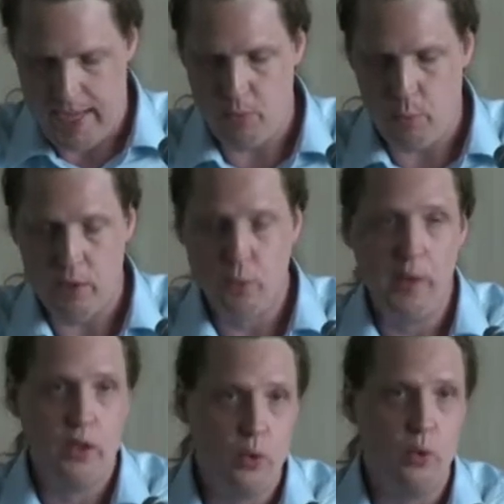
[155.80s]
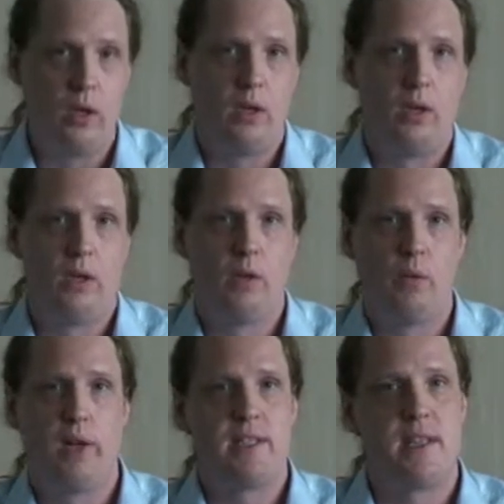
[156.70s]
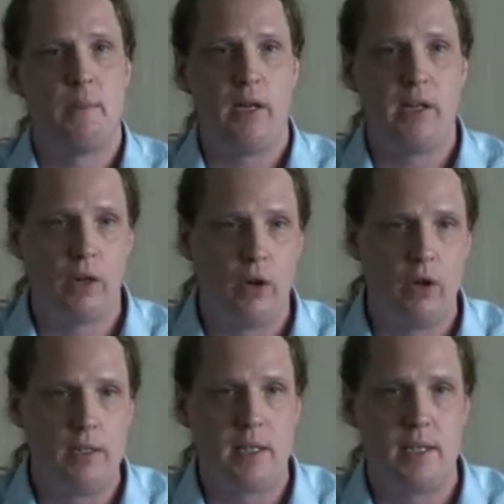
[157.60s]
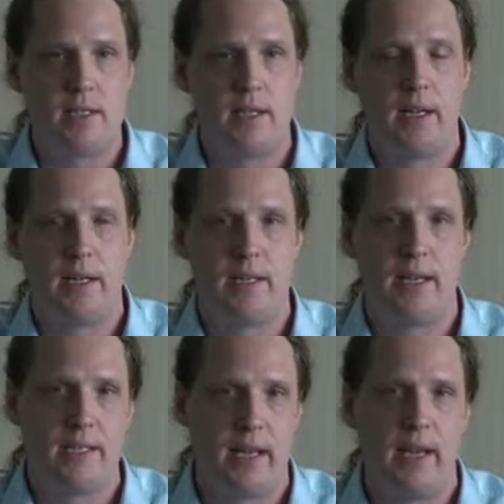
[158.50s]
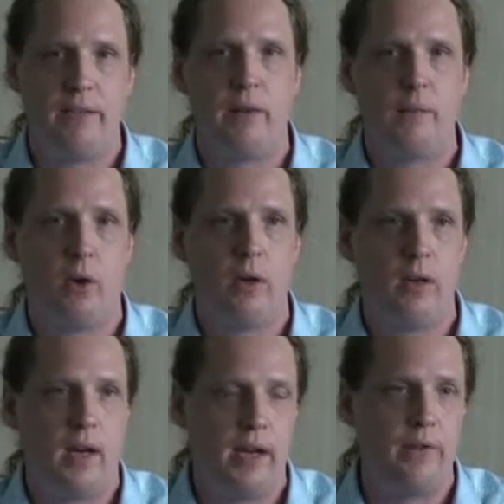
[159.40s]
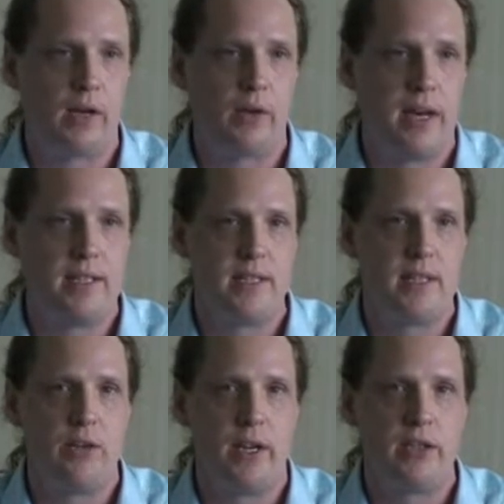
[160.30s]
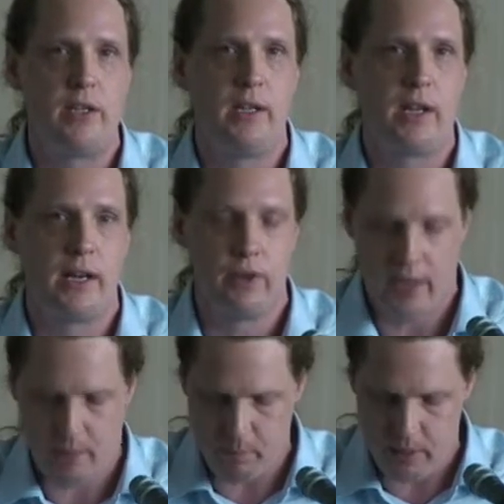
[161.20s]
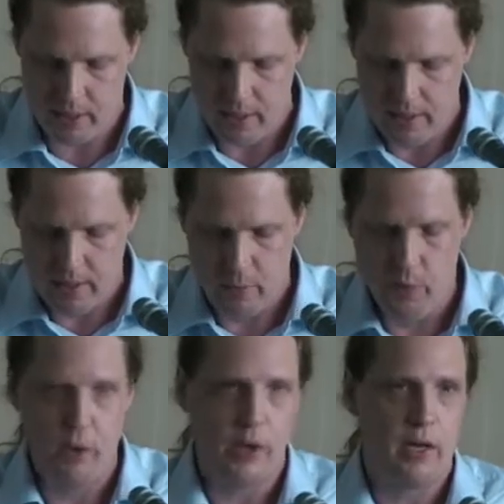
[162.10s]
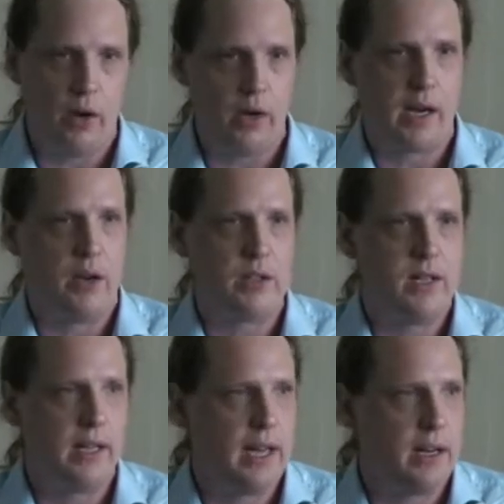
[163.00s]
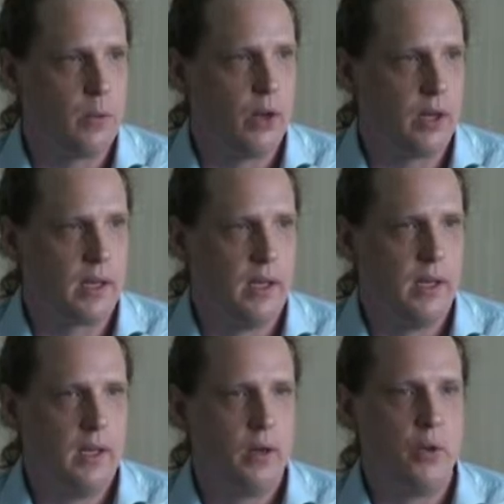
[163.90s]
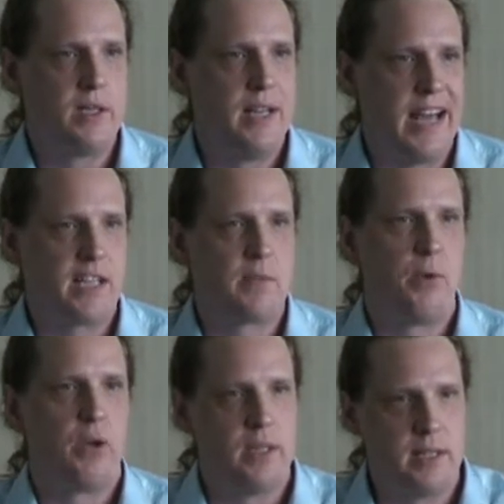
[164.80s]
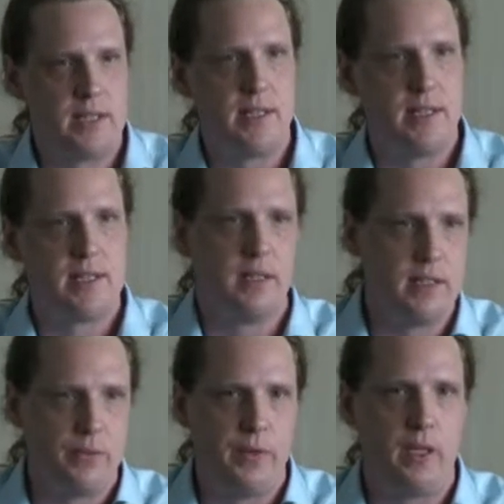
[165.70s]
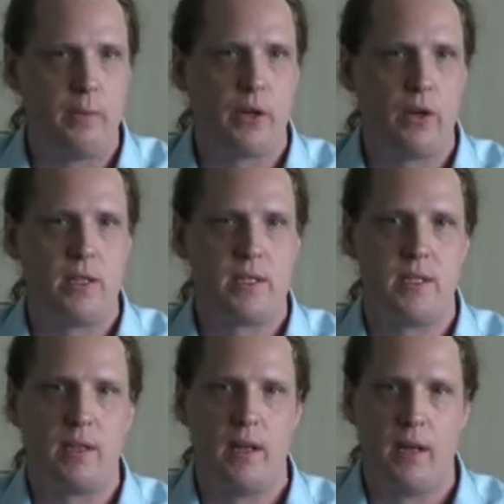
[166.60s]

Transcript: And what do we do when somebody calls us and says, I have a crisis situation, can you help me? We look in our counseling network, who is an expert in this and this and this field, because